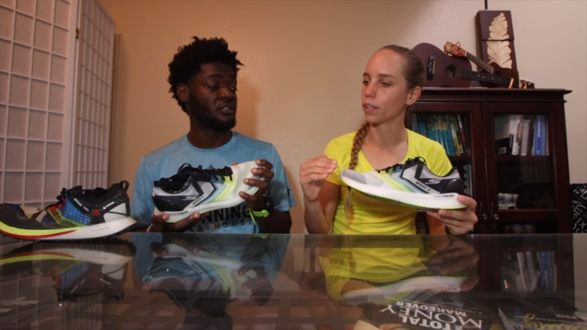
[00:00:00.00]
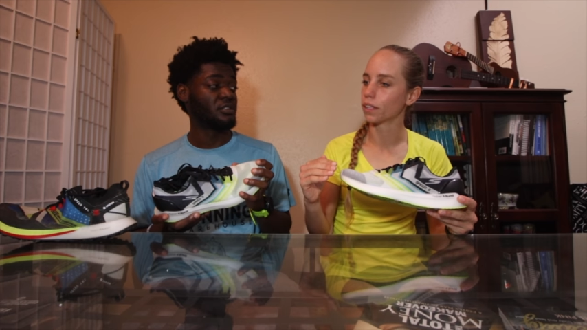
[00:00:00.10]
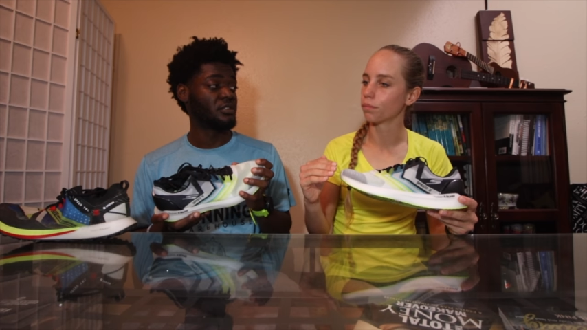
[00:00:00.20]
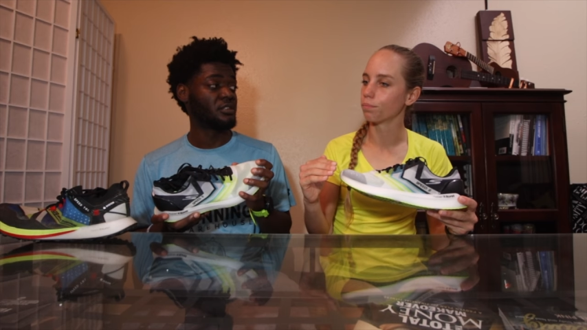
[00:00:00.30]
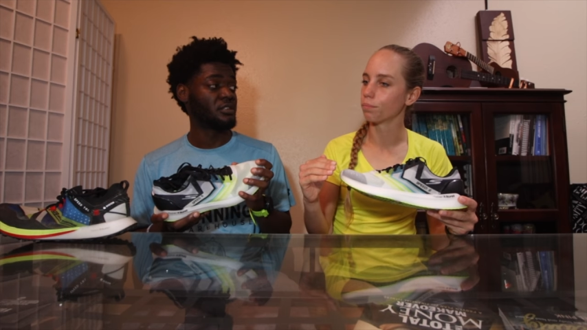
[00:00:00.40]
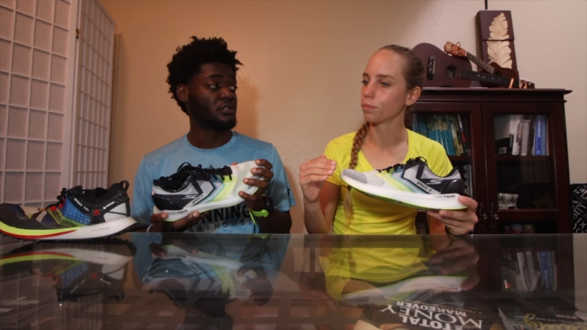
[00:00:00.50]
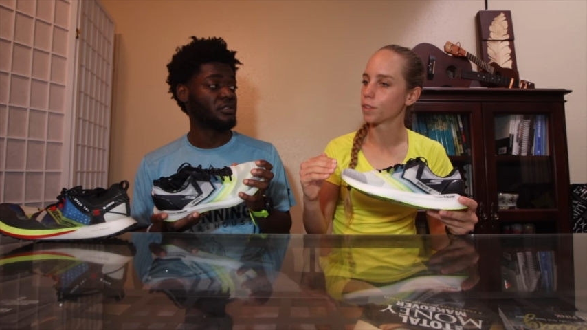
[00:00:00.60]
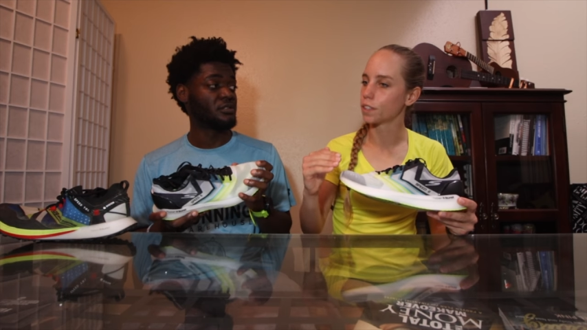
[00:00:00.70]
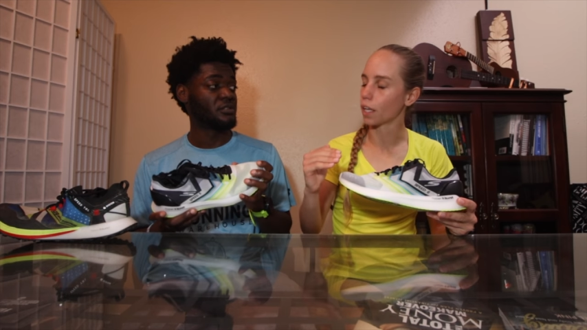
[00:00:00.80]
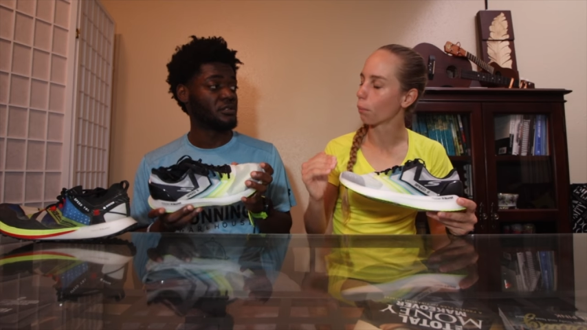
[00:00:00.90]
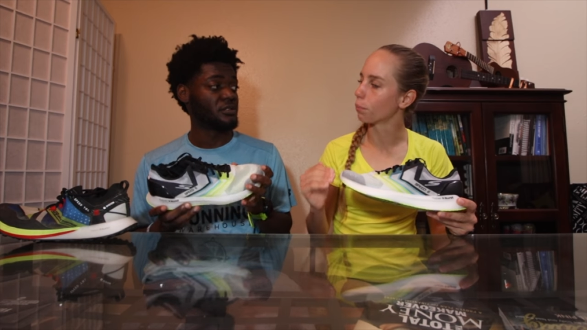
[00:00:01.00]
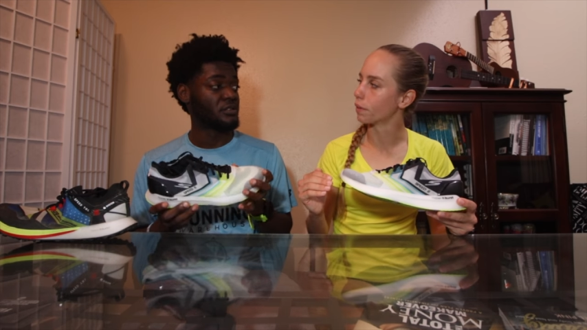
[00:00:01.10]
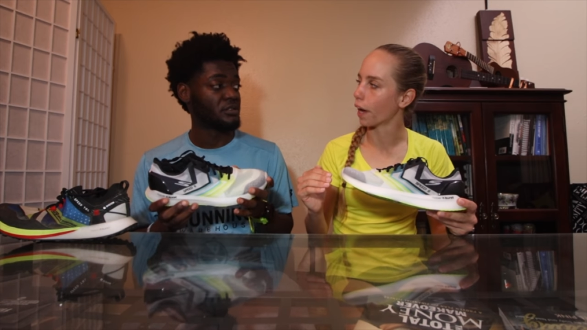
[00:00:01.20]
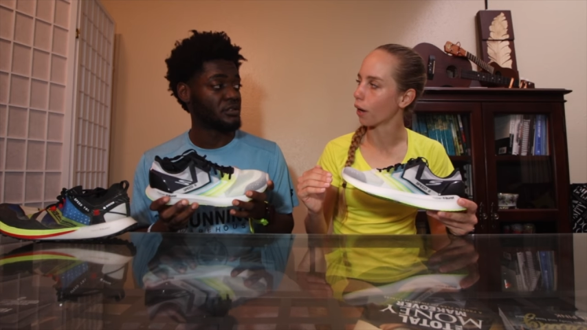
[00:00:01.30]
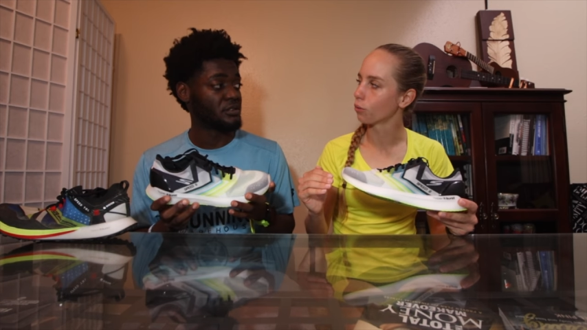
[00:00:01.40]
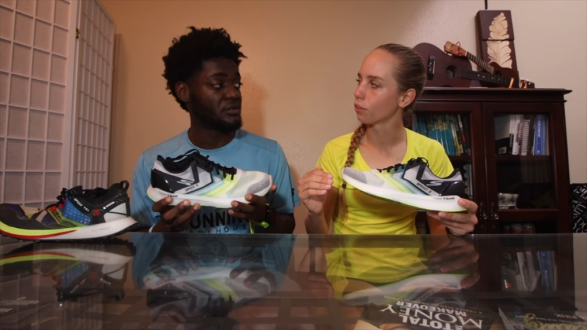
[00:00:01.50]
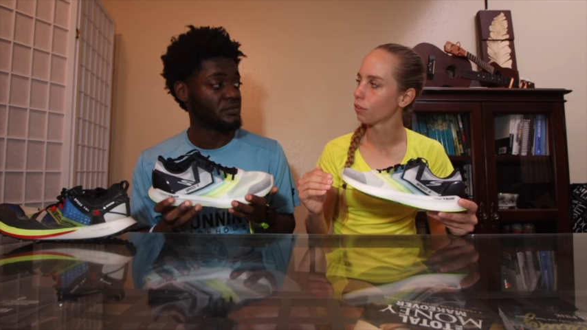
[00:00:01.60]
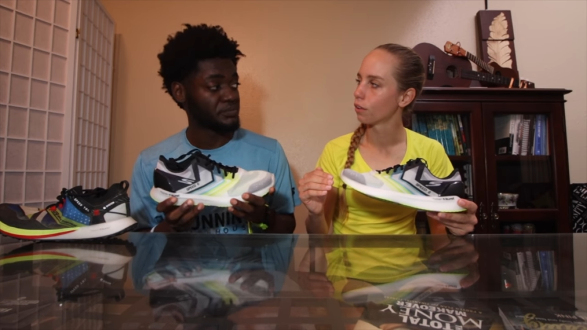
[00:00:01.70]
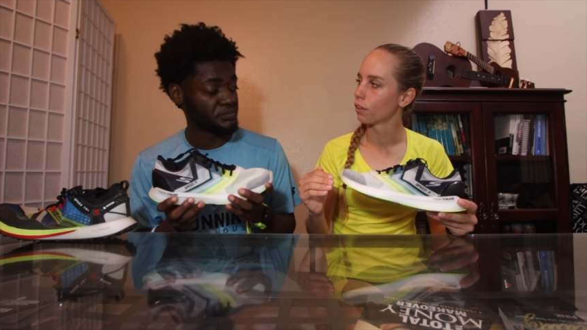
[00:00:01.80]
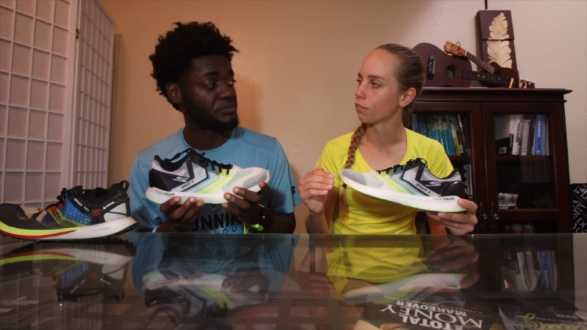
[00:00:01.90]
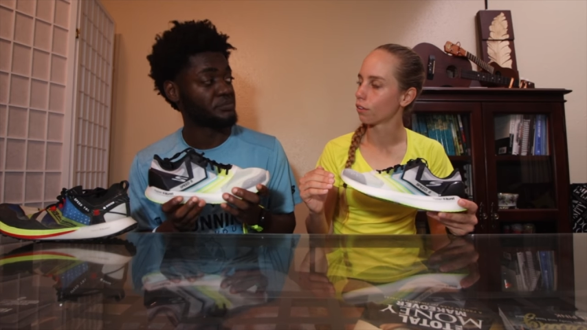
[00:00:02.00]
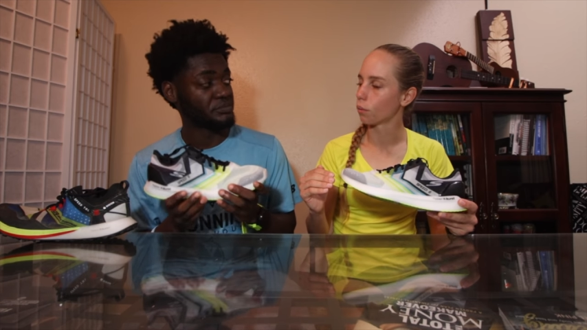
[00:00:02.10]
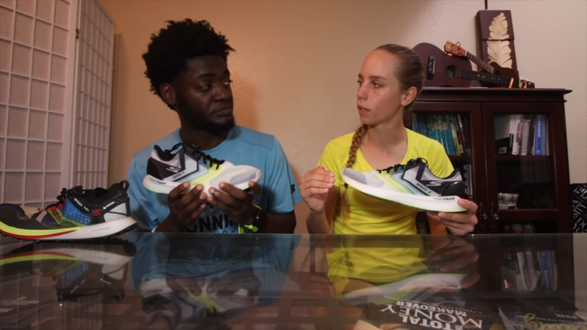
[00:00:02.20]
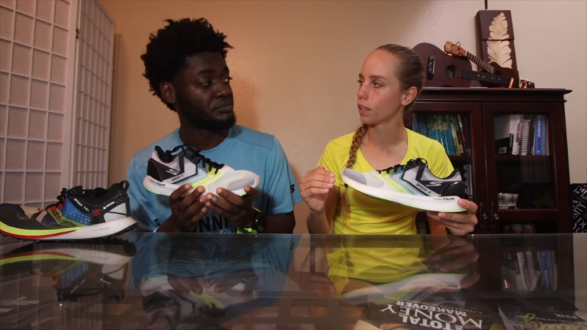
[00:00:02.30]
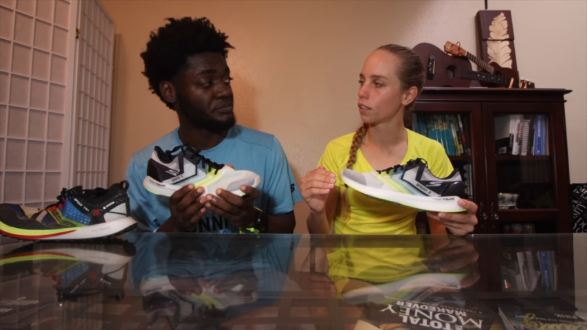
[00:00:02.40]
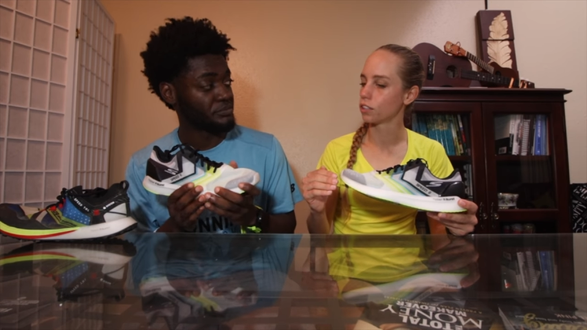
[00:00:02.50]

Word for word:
Speaker 1: like a step down from it.